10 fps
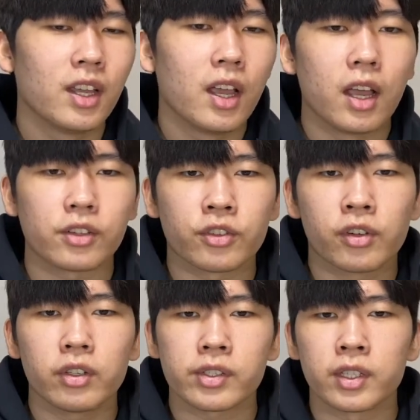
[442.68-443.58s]

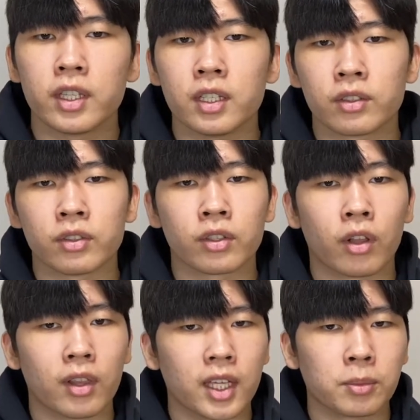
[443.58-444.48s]
Squirrels need to
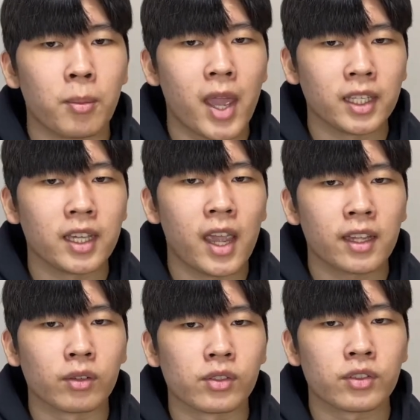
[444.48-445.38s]
collect many
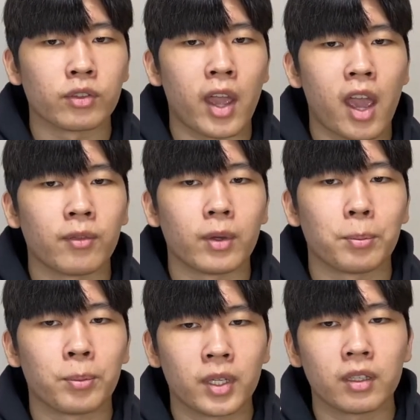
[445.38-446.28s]
acorns to have a
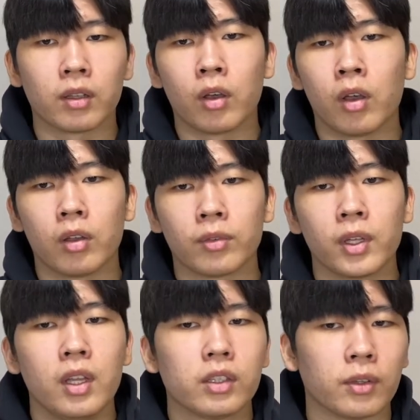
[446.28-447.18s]
pill of
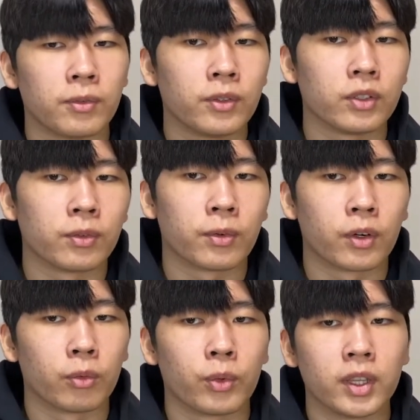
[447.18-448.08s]
the food for
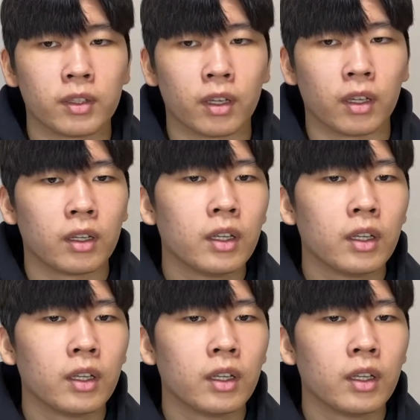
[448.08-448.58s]
winter